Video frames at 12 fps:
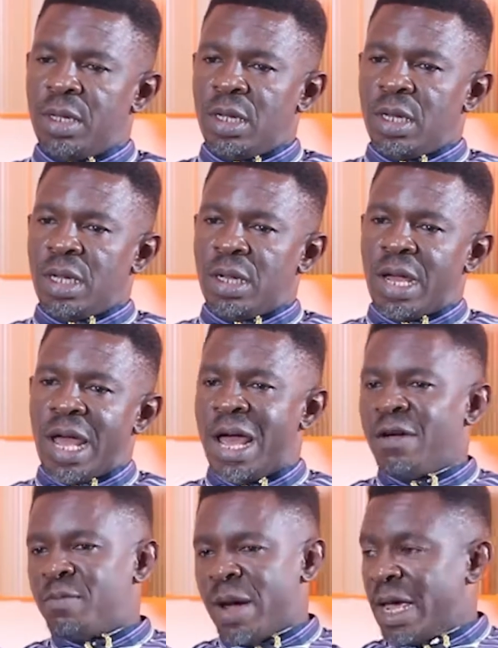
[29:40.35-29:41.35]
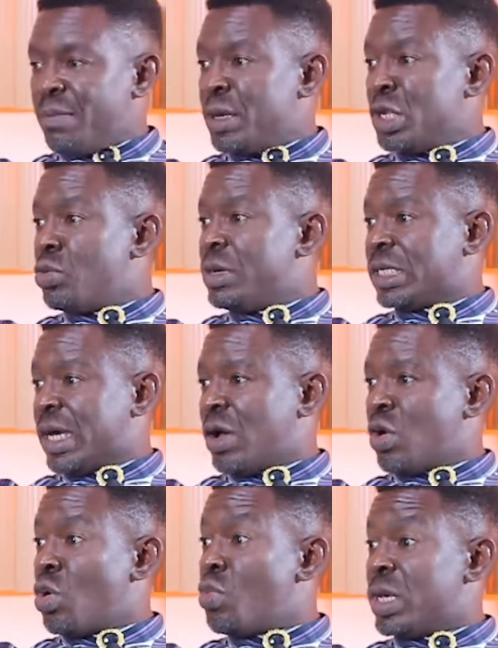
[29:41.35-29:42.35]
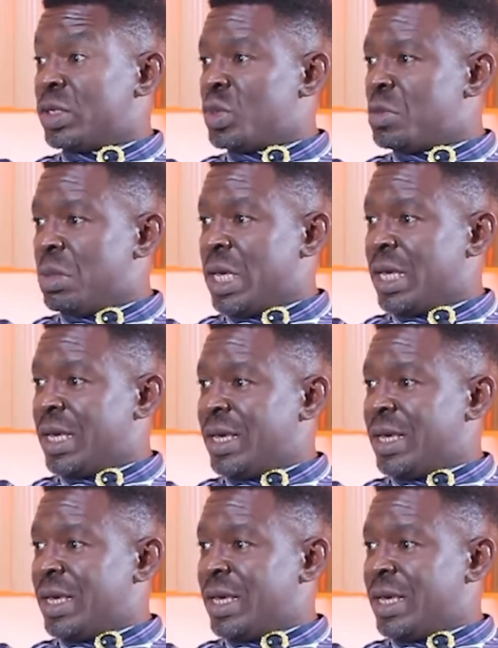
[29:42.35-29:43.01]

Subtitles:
I have my pedometer always with me.